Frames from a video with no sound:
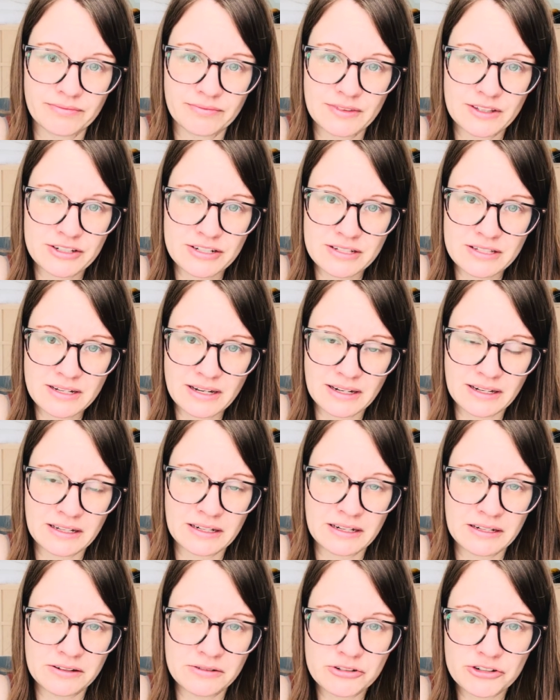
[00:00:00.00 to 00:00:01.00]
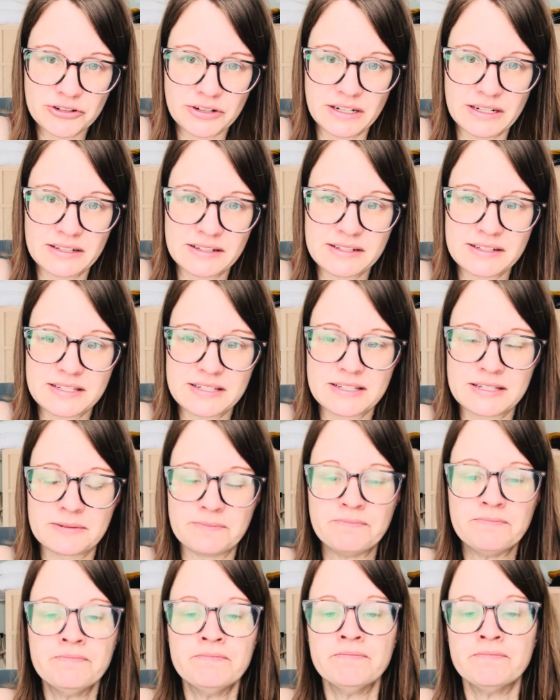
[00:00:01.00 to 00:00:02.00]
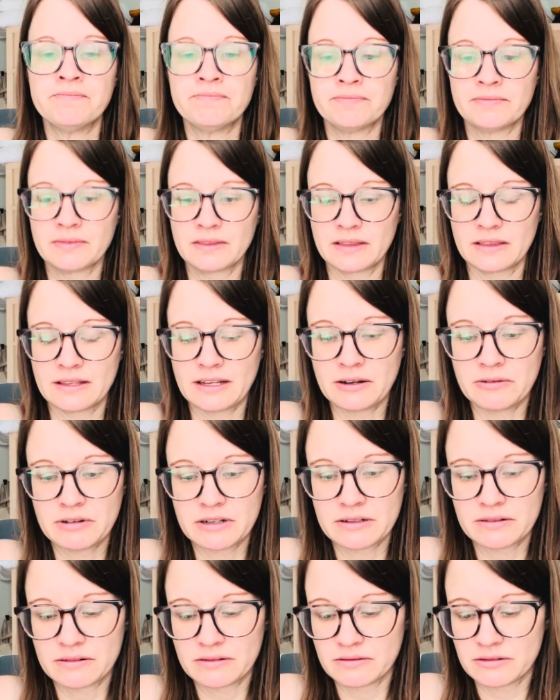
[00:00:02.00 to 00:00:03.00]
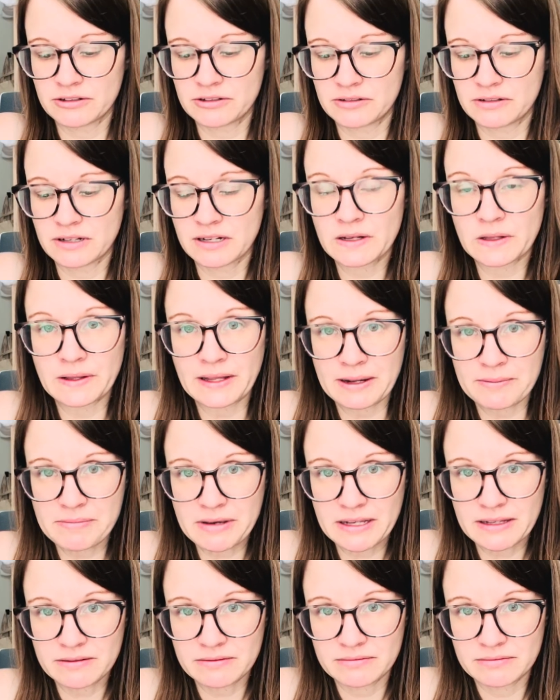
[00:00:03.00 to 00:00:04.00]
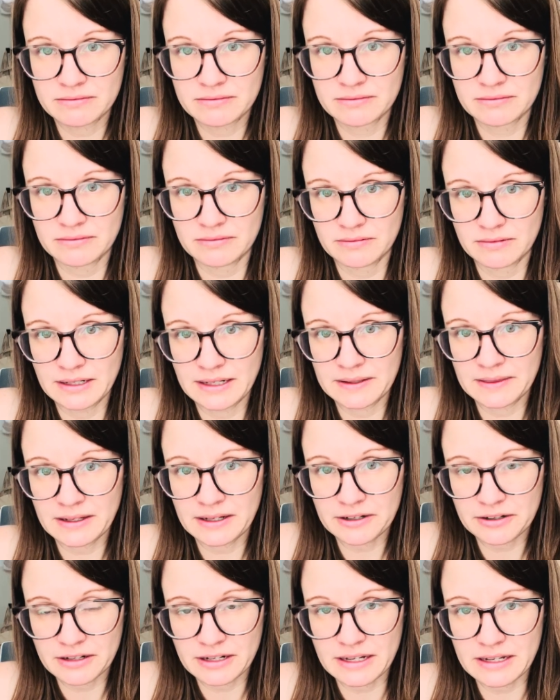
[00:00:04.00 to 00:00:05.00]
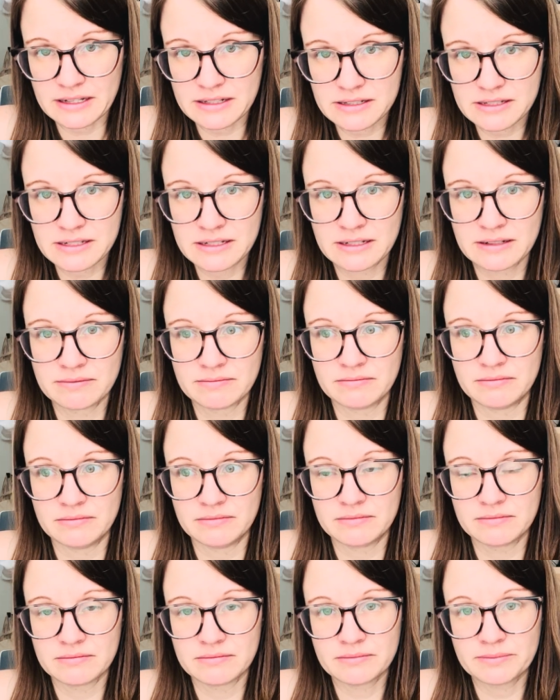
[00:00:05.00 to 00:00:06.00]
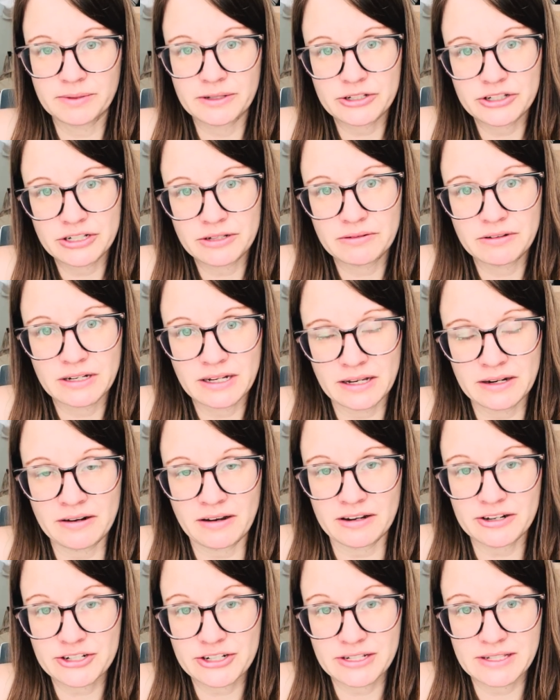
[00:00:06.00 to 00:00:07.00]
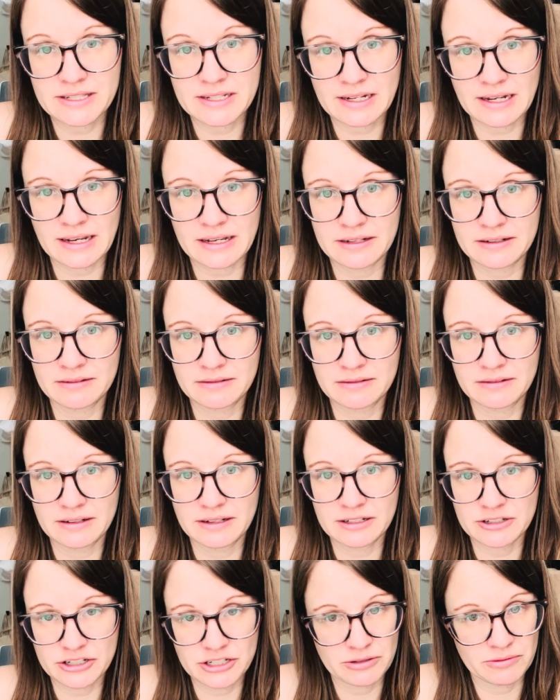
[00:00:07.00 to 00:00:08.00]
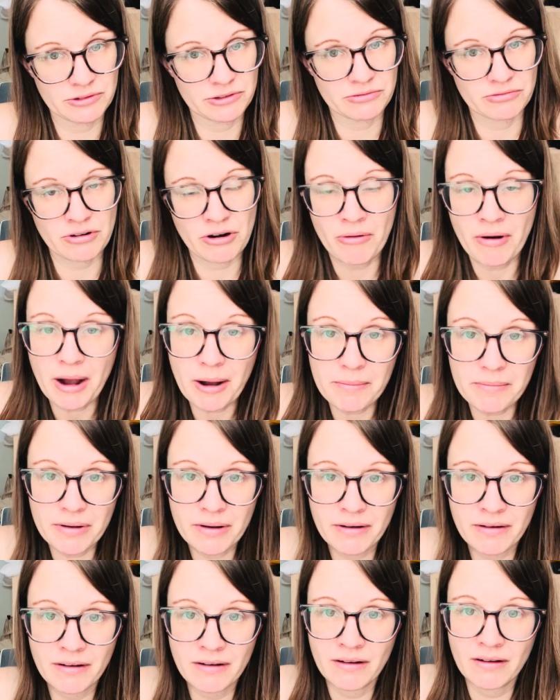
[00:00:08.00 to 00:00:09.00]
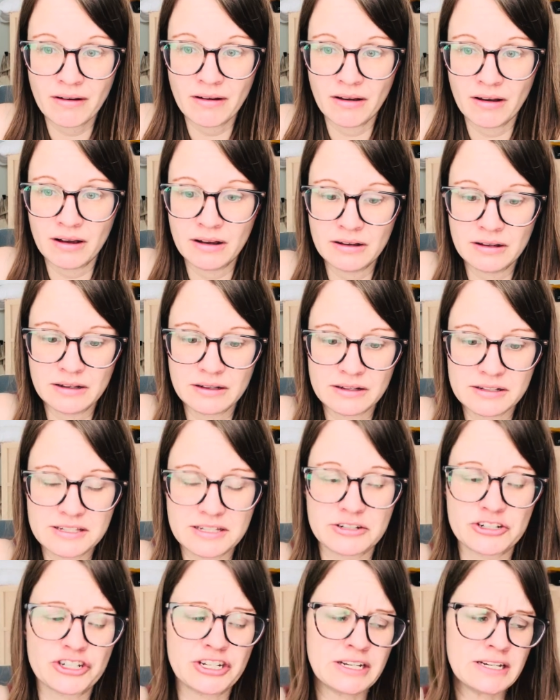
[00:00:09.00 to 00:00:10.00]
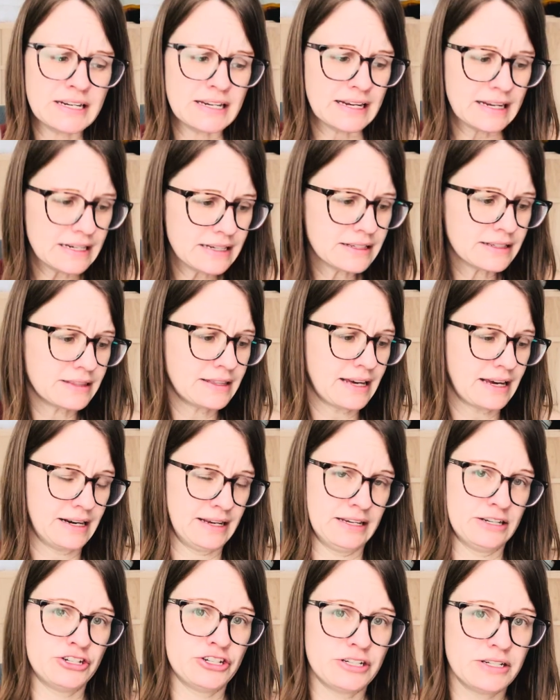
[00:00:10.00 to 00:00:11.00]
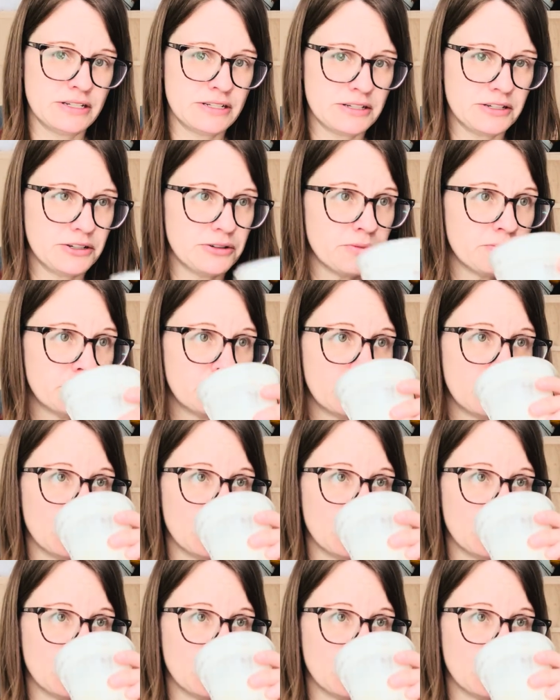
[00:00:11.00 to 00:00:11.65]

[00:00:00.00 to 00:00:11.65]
she's not getting nutrients. They would clamp it and let her eat, but she would get nauseous again and she would throw up. So she needed that NG tube